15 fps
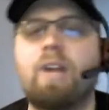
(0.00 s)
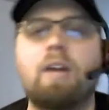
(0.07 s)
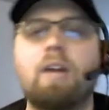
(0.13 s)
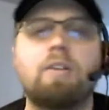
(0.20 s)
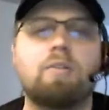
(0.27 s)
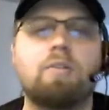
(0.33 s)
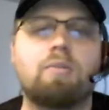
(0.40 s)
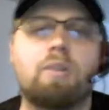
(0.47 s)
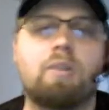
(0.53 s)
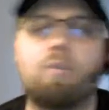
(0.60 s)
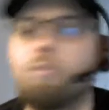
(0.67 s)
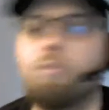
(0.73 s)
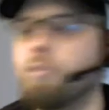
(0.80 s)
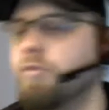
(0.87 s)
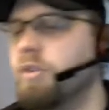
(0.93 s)
Straight up
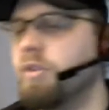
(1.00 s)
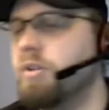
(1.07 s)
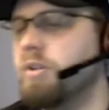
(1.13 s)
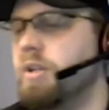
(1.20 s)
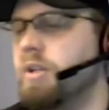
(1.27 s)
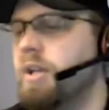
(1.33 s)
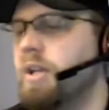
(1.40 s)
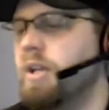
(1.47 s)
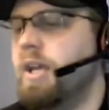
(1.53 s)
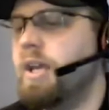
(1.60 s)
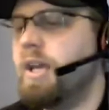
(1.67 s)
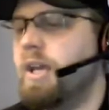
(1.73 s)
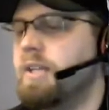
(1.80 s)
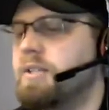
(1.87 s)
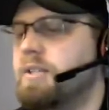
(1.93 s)
power. It's going
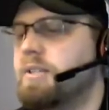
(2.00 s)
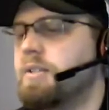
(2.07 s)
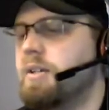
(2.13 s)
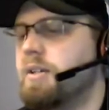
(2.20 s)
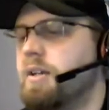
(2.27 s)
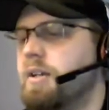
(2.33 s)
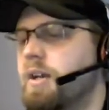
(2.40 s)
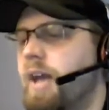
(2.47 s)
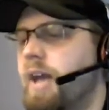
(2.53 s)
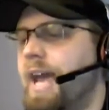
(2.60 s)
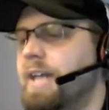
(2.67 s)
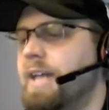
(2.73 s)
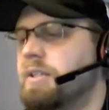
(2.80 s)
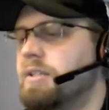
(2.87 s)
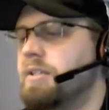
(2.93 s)
to trigger all
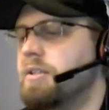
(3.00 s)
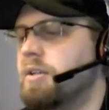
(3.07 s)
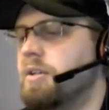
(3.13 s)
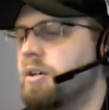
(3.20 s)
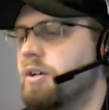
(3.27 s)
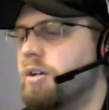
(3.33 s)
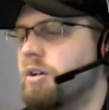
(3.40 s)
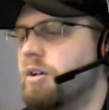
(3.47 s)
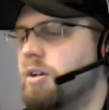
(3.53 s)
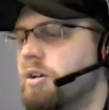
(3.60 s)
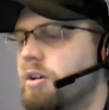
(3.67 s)
our enrage,